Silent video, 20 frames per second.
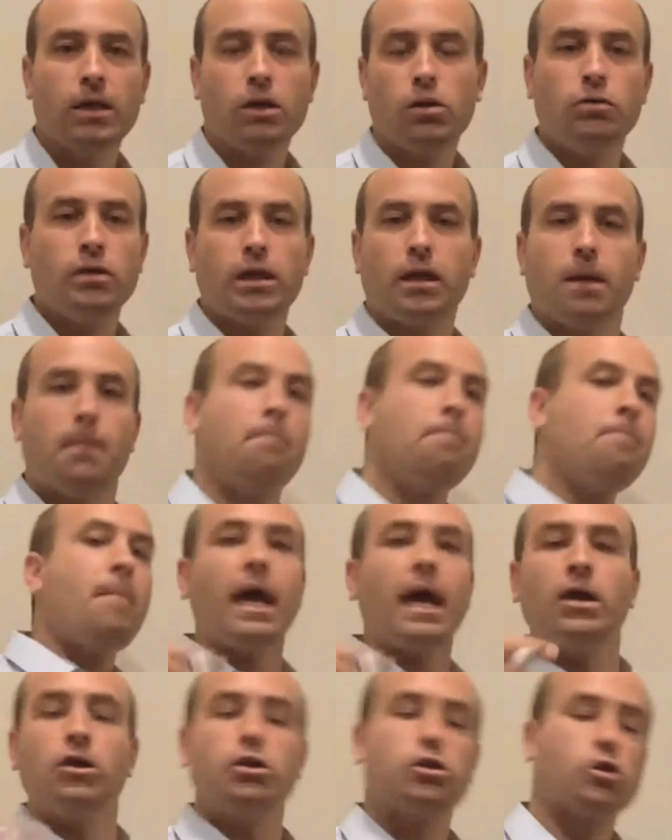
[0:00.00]
that you did a
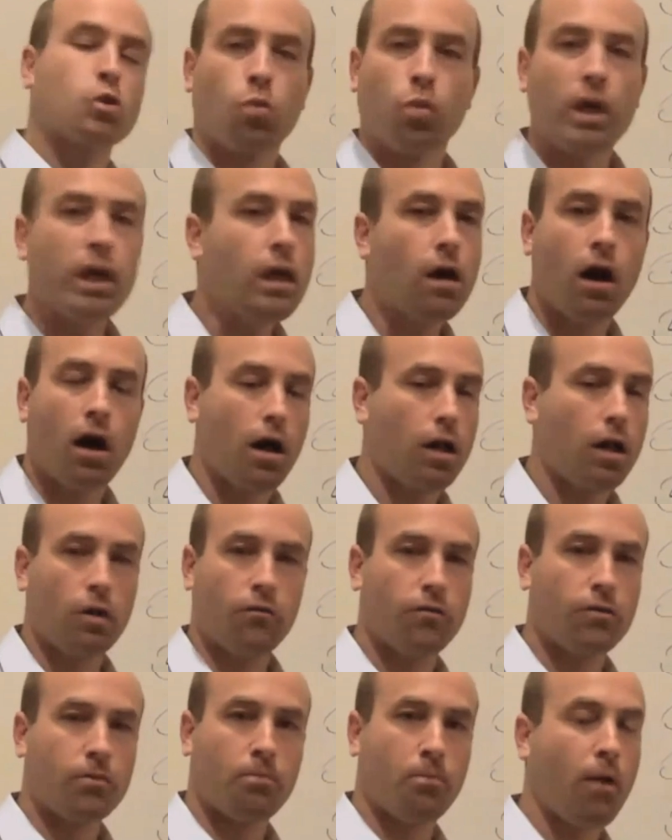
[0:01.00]
major
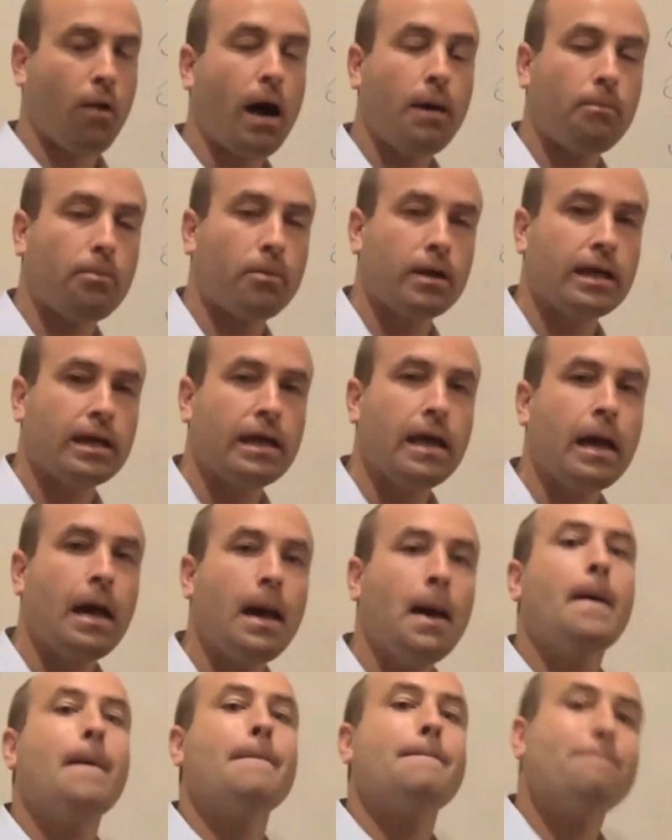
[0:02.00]
rehaul of the property
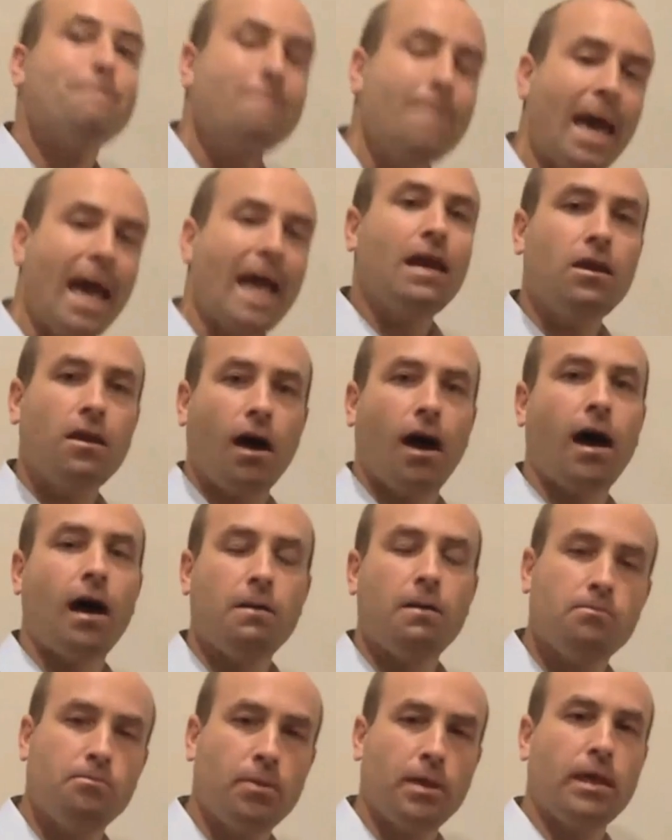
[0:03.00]
may
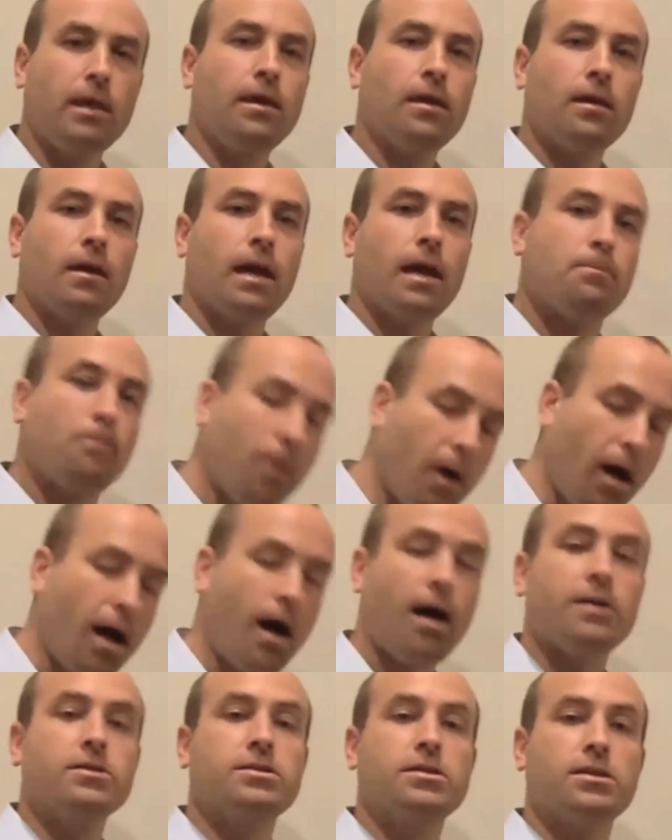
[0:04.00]
not be a
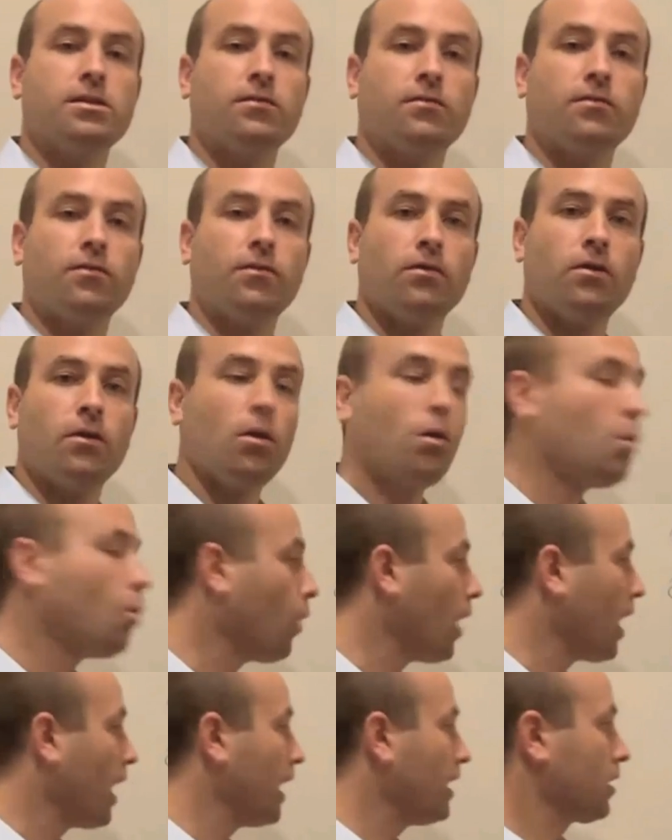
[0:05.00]
positive
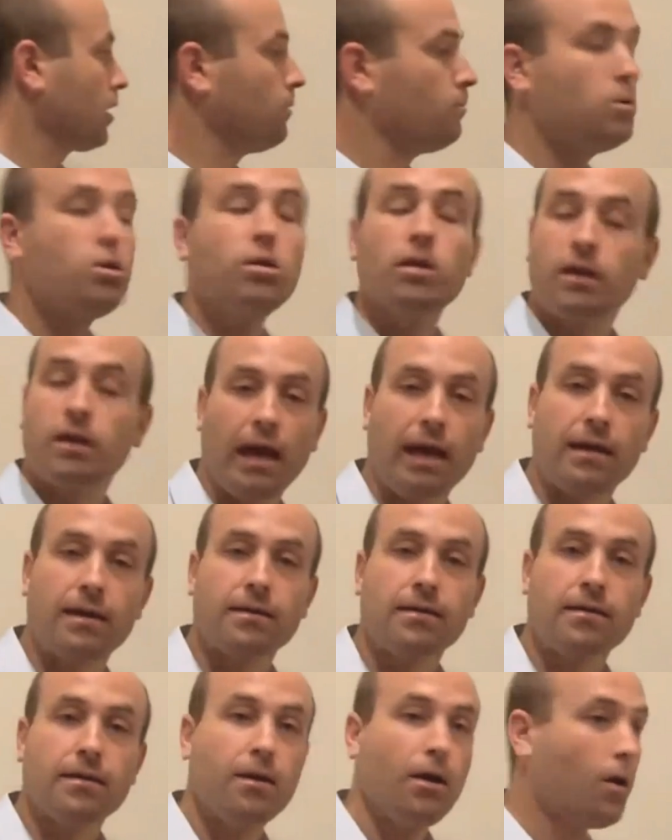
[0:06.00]
way to communicate
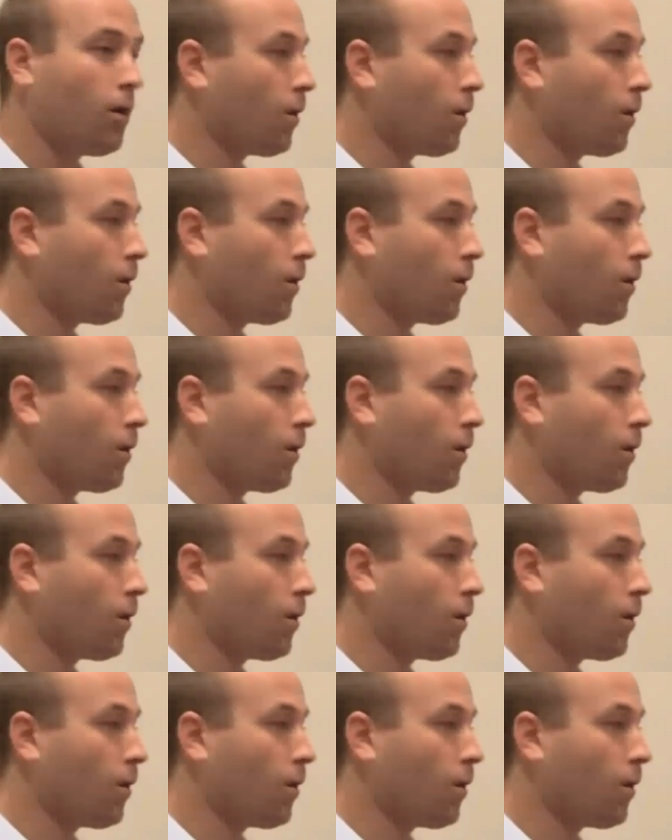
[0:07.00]
it,